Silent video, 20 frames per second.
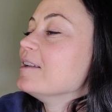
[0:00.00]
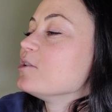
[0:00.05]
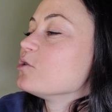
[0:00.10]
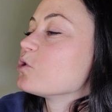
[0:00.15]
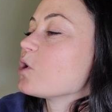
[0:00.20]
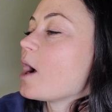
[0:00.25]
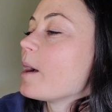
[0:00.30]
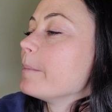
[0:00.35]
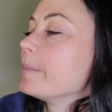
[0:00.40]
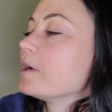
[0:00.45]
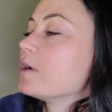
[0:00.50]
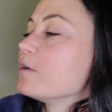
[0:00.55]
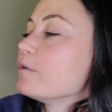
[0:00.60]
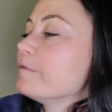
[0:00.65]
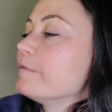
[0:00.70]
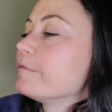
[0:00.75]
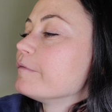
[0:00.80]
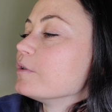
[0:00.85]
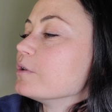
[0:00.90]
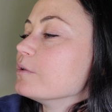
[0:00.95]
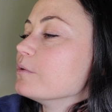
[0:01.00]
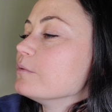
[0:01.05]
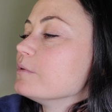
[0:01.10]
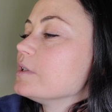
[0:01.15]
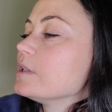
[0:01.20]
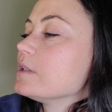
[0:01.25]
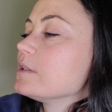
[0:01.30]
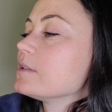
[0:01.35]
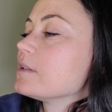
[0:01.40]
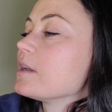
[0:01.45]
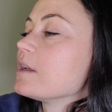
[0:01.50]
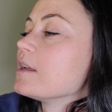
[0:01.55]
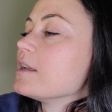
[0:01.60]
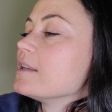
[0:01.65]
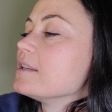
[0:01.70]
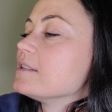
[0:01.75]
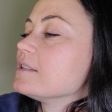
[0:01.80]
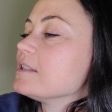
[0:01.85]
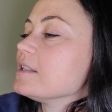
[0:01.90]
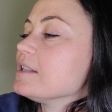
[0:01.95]
Tropical fruits,
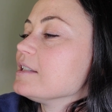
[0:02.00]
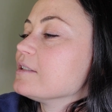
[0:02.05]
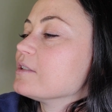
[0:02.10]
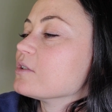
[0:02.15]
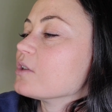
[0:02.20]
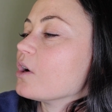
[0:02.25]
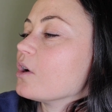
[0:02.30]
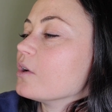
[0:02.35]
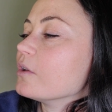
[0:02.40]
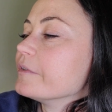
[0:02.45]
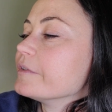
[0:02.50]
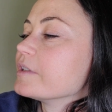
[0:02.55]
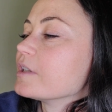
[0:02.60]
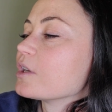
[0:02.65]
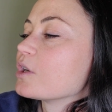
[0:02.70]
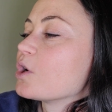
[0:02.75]
sea salt,